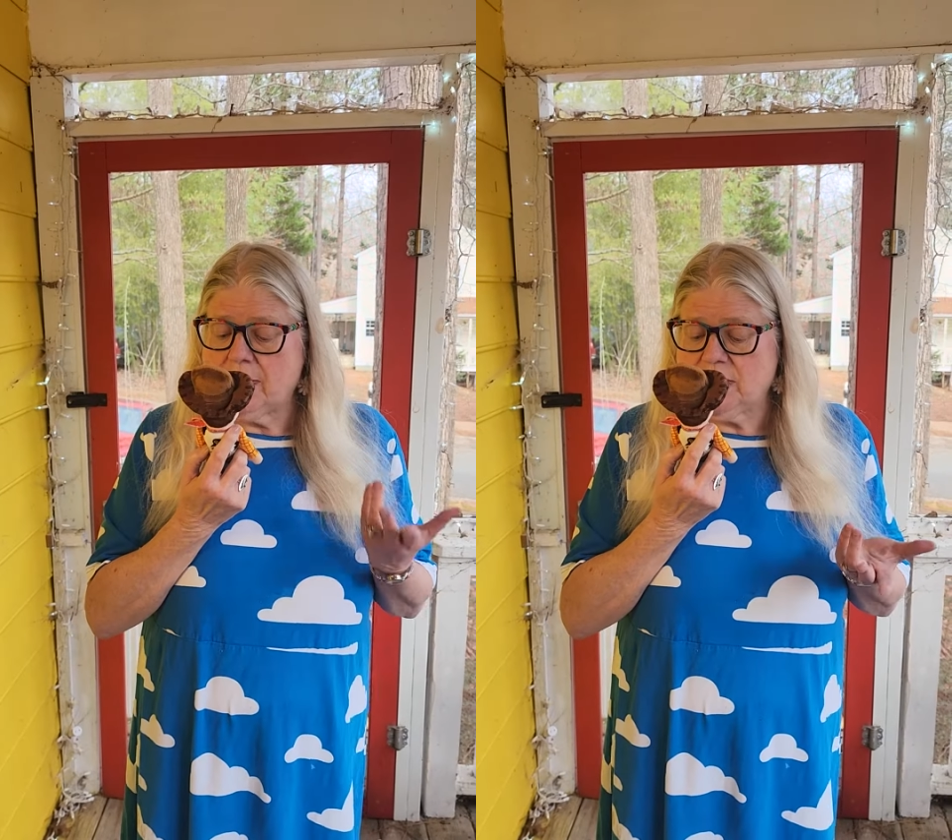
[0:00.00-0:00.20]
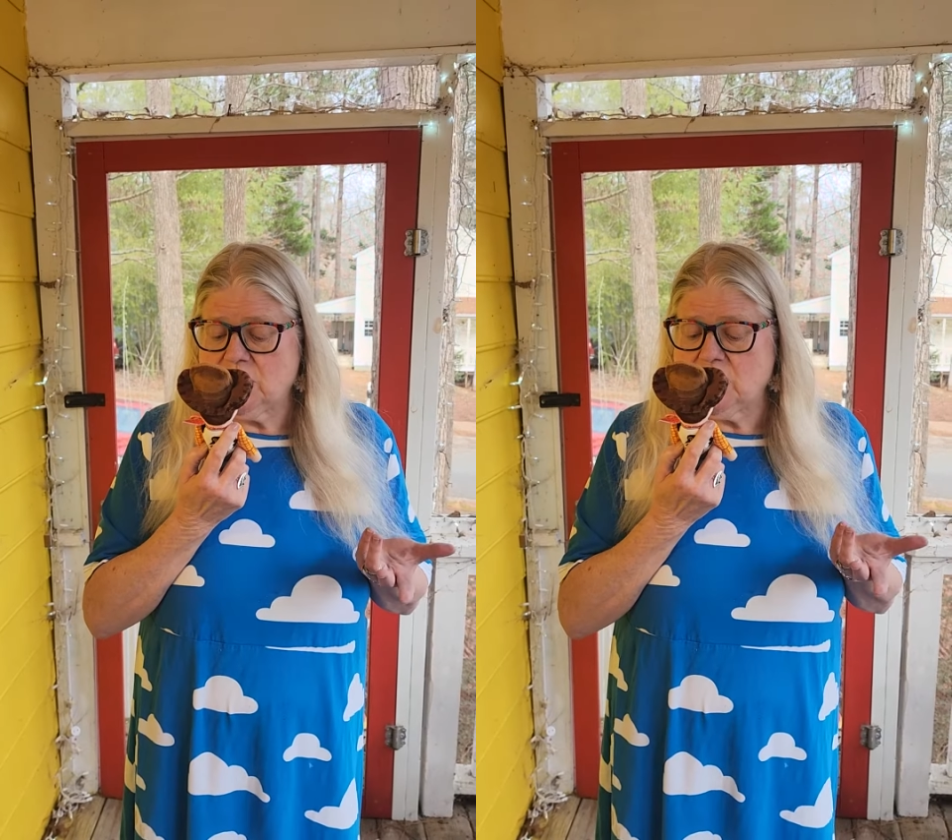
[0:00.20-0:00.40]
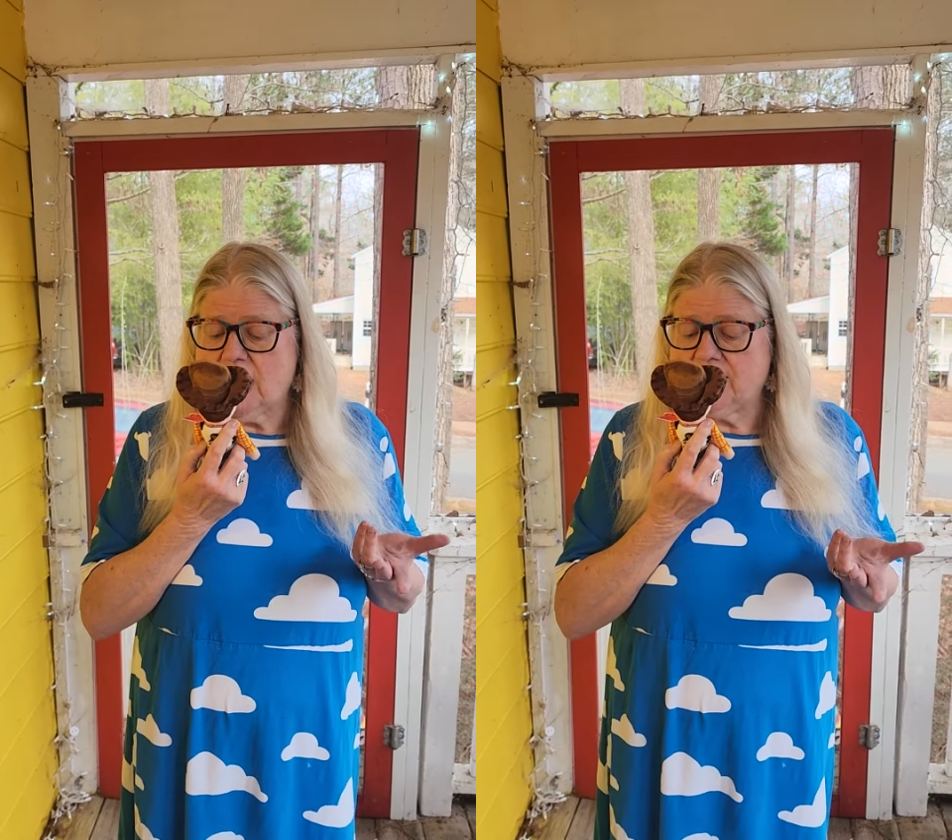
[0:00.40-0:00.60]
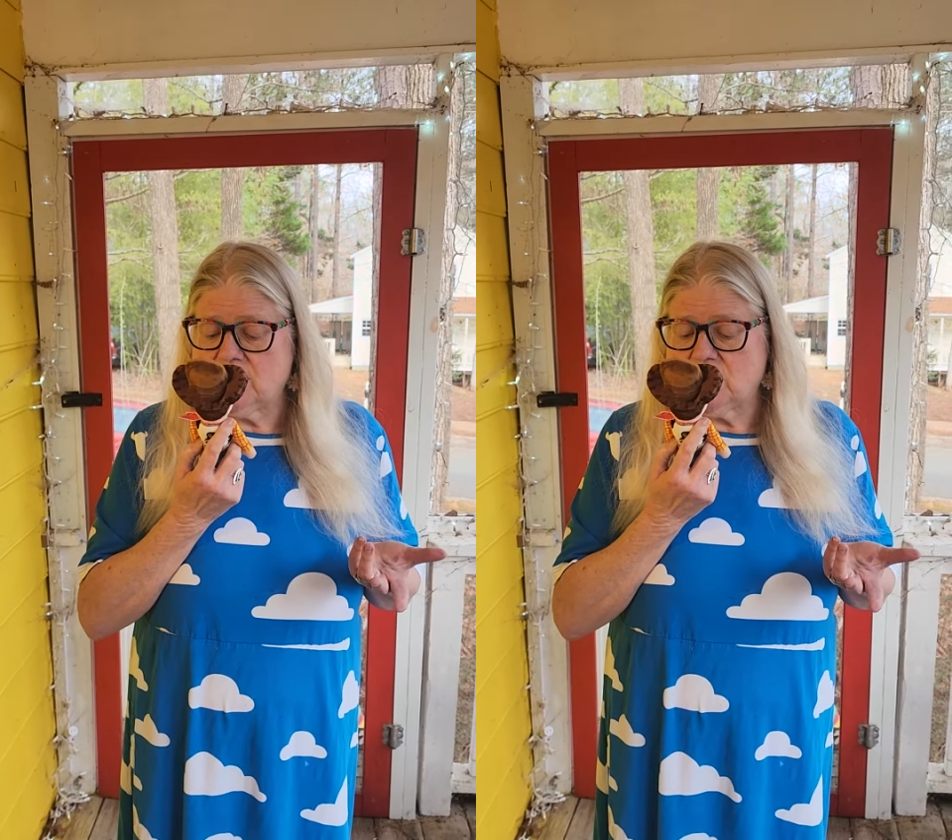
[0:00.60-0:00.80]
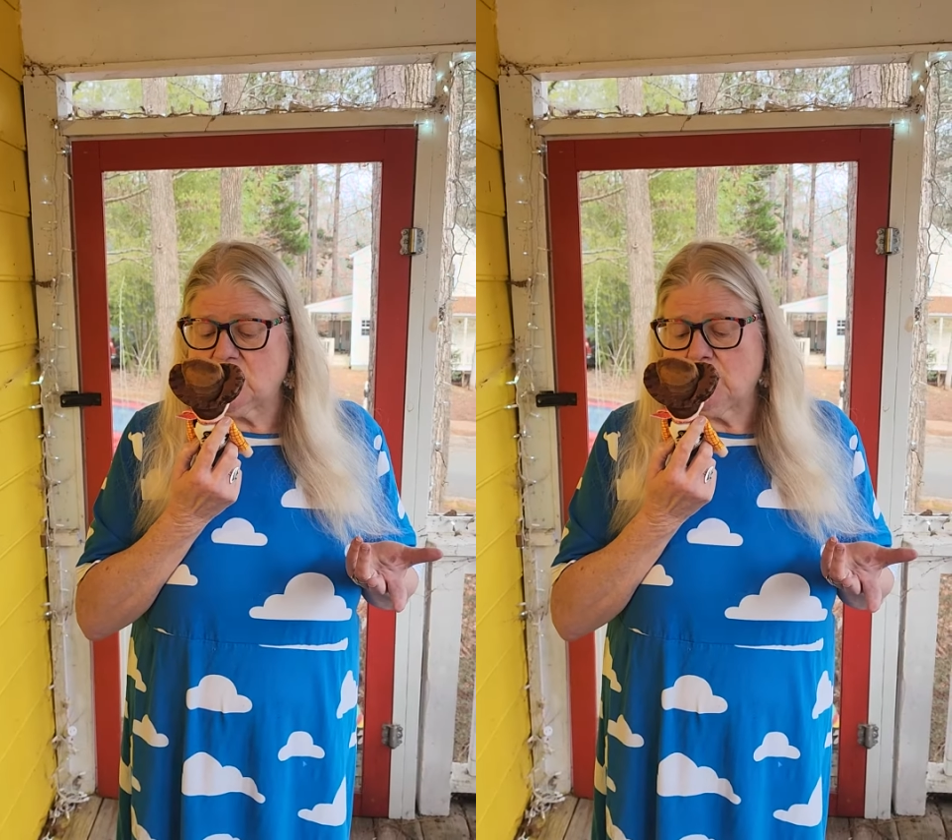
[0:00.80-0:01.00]
I put you down
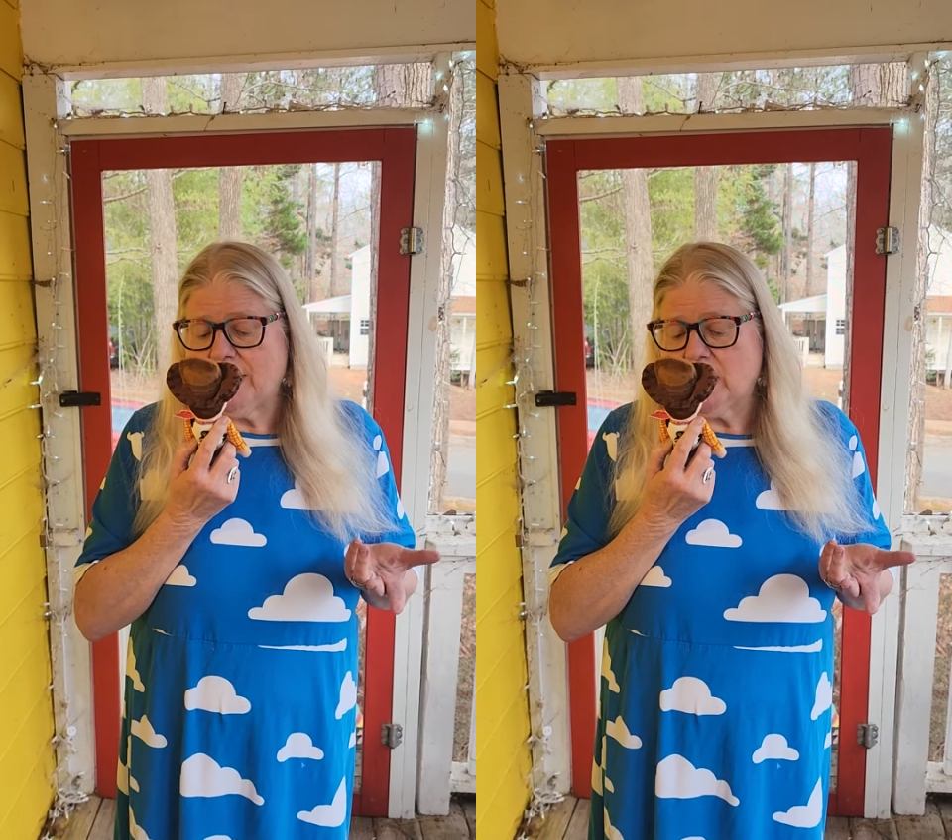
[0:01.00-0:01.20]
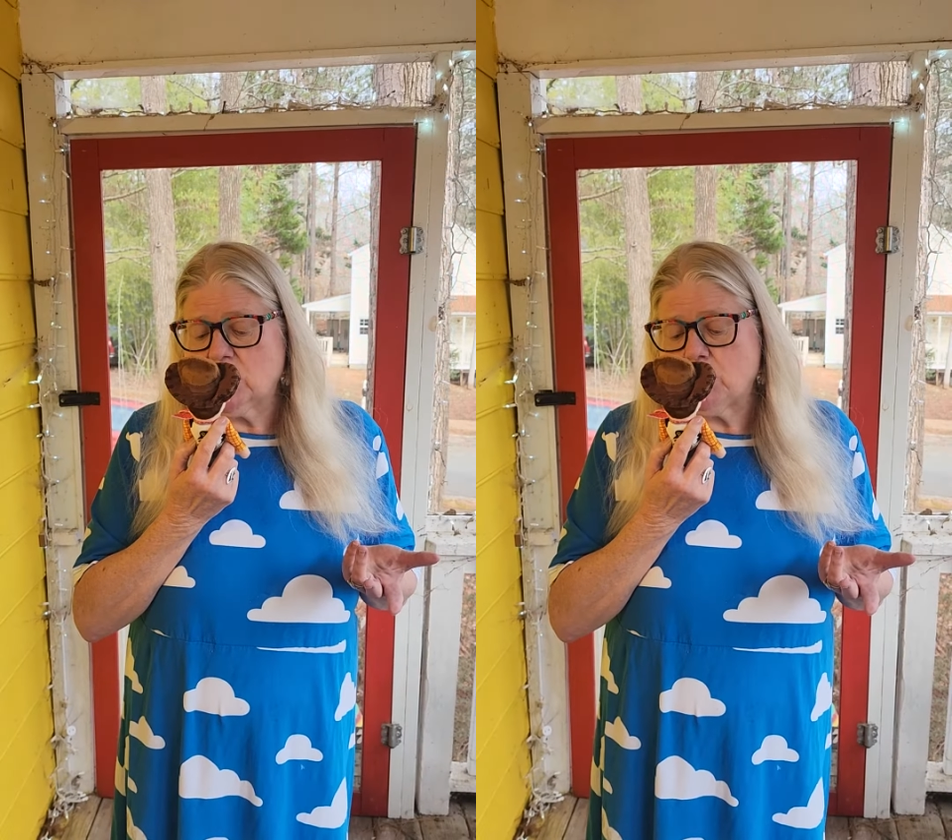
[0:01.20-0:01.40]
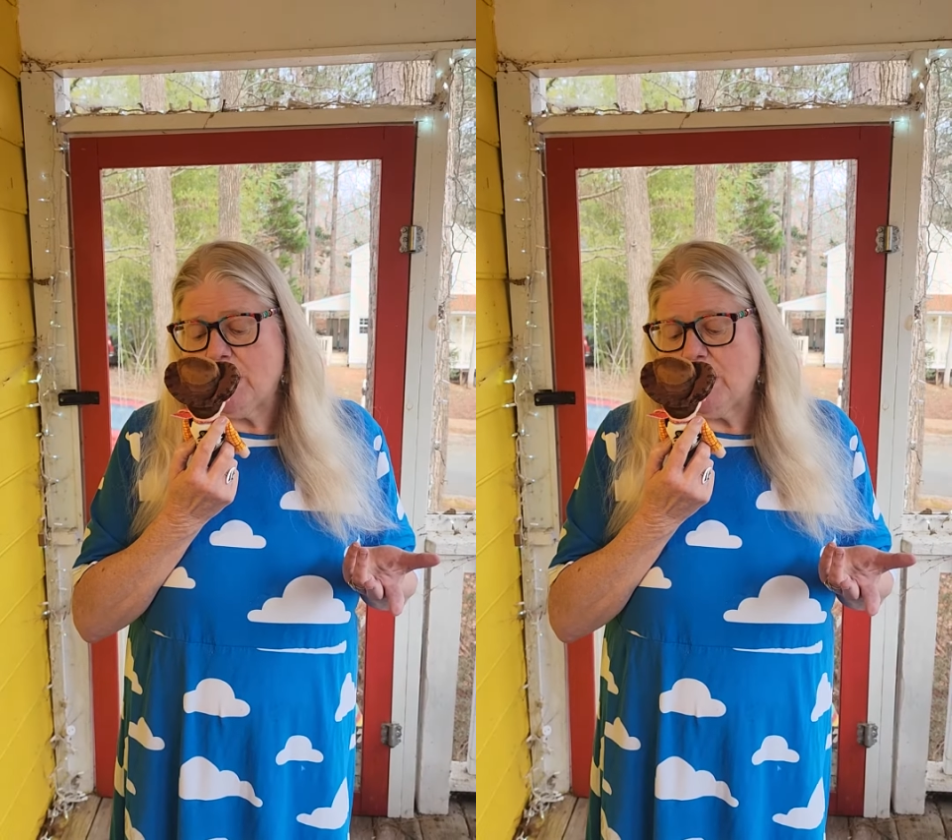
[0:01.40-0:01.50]
for just a minute so